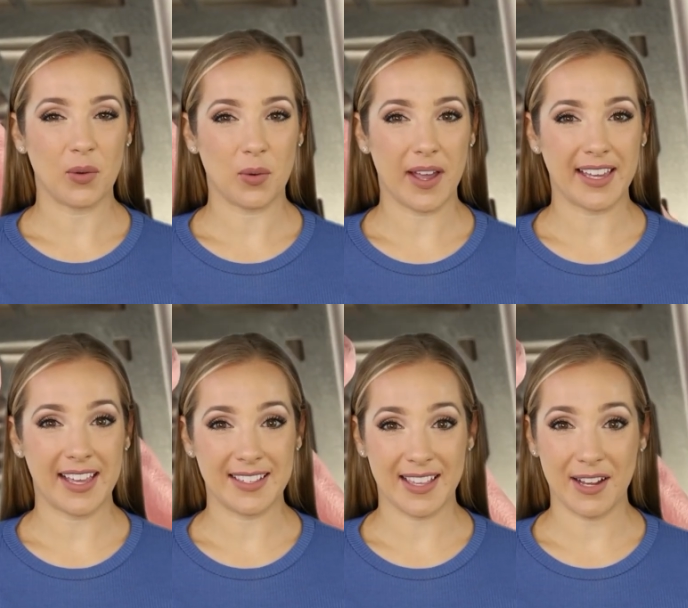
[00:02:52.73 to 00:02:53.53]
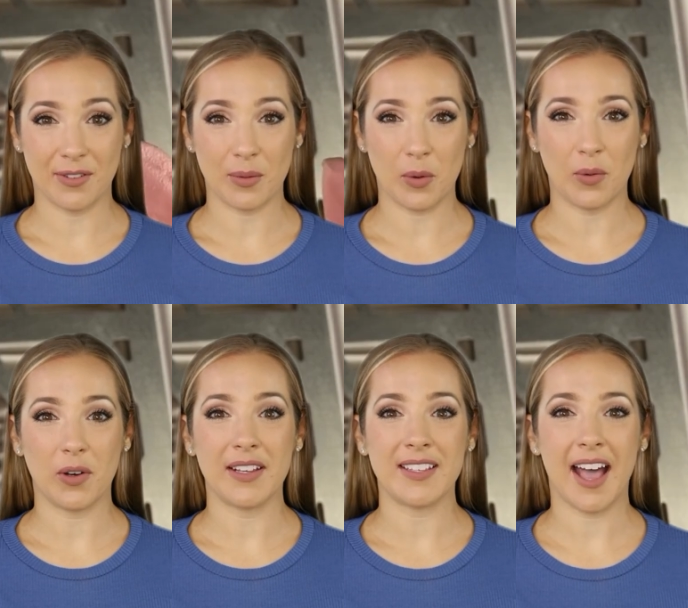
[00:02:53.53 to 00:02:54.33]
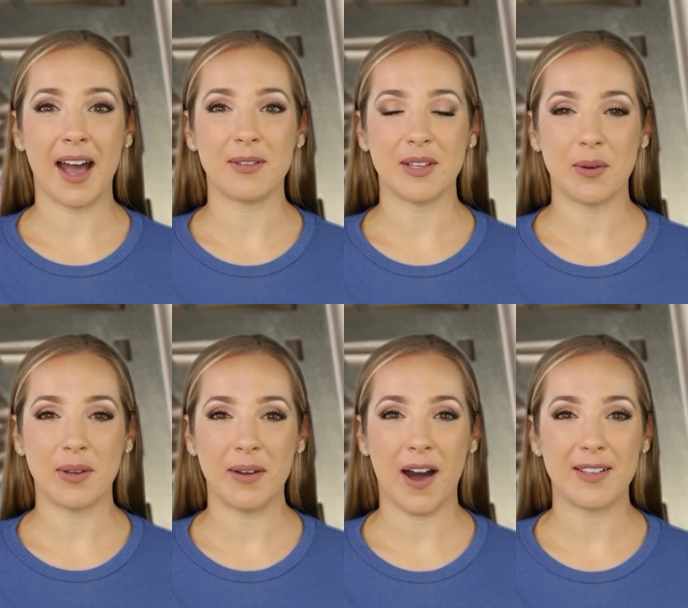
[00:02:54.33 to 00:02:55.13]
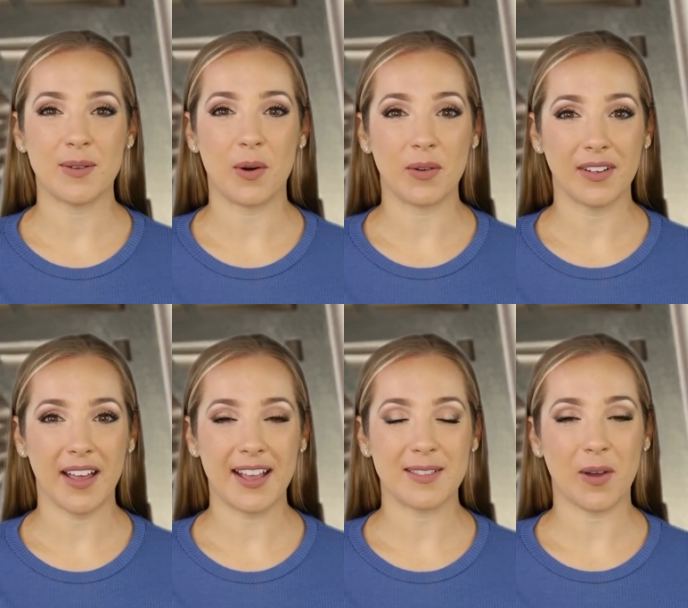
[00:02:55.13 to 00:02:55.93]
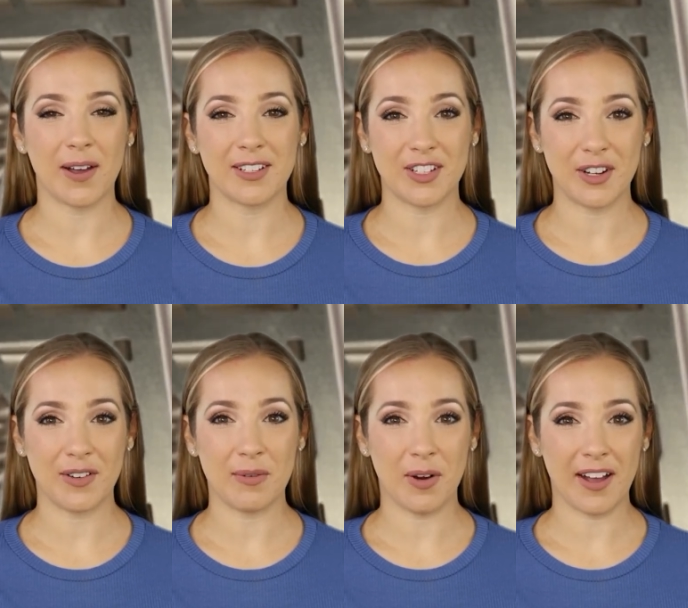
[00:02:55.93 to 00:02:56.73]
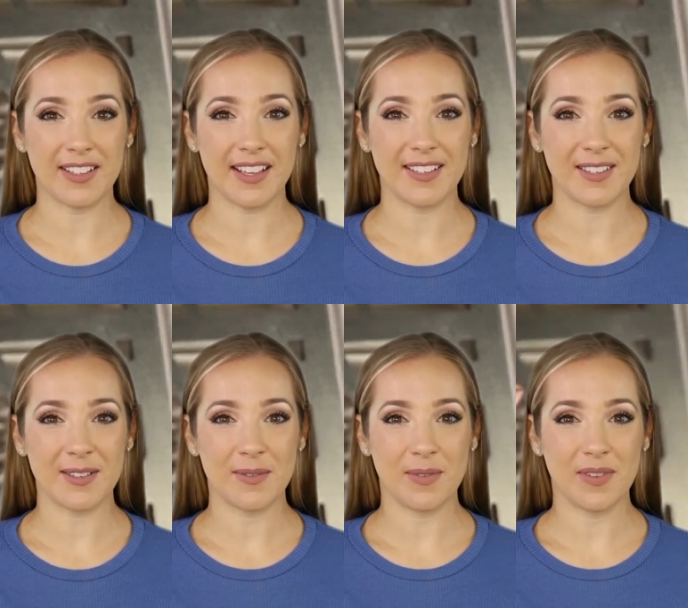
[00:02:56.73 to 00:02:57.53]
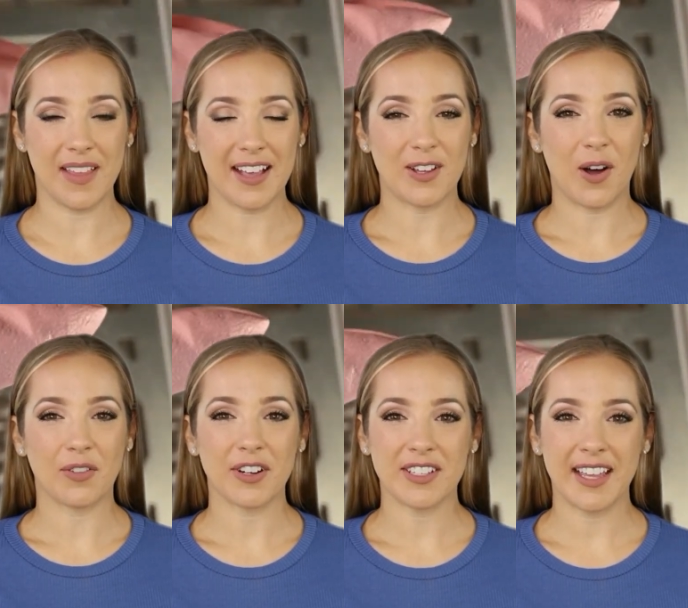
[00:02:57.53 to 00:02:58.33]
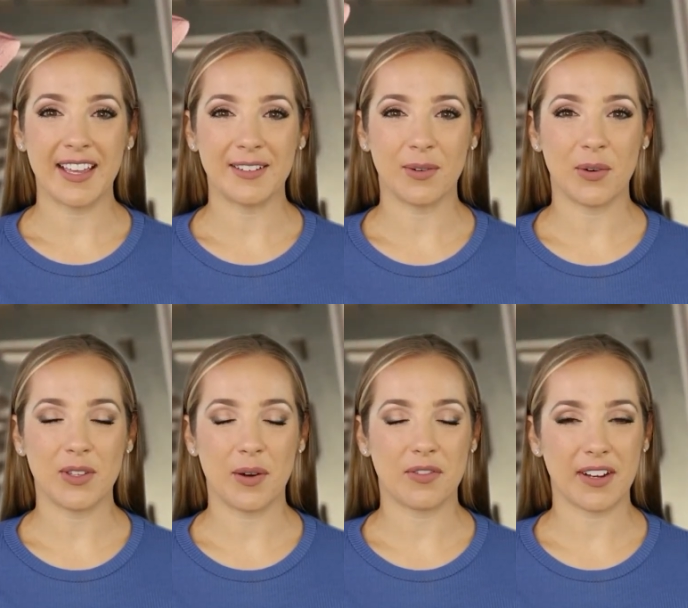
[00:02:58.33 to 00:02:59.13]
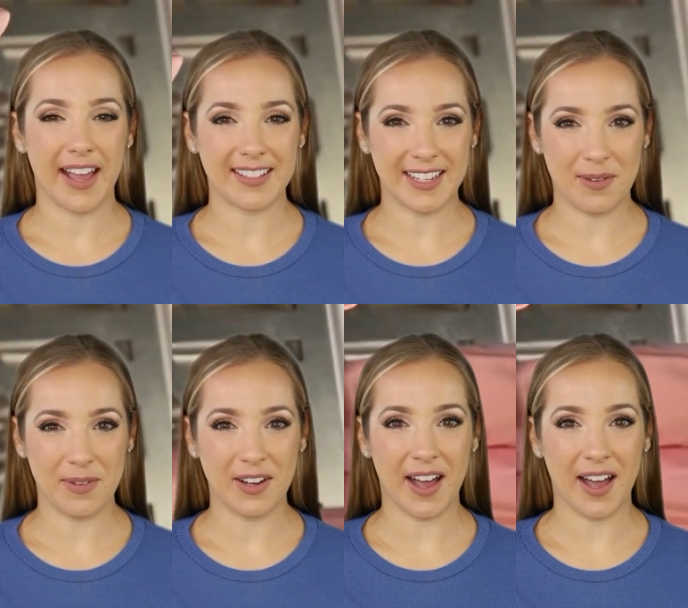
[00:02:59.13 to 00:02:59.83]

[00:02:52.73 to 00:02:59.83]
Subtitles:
Quick and safe removal is absolutely possible, as long as you know the process. That's all for today. Don't forget to give me a